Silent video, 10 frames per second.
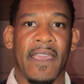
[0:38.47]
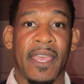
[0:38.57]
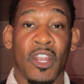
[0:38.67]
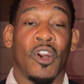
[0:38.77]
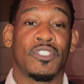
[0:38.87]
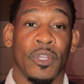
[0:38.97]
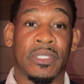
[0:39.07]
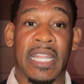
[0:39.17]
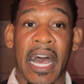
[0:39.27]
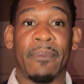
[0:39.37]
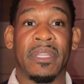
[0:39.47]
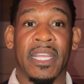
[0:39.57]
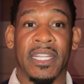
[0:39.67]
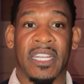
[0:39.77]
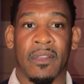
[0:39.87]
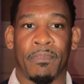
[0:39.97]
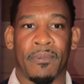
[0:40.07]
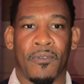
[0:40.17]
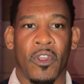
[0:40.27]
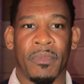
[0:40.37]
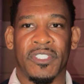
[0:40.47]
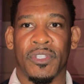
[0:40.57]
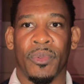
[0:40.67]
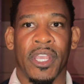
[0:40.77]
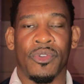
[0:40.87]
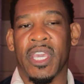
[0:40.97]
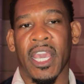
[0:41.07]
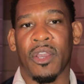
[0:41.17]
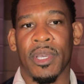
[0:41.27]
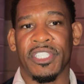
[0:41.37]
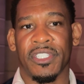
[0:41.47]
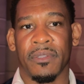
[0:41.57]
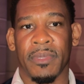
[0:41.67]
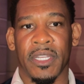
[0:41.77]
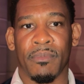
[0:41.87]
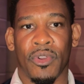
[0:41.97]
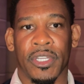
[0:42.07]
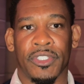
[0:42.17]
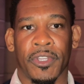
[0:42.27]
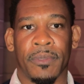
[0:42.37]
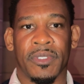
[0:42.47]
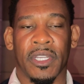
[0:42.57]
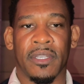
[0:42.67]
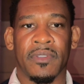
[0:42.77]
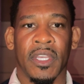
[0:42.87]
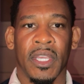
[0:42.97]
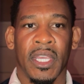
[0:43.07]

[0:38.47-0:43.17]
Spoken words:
And also dominated in a performance to where you can't question him anymore in terms of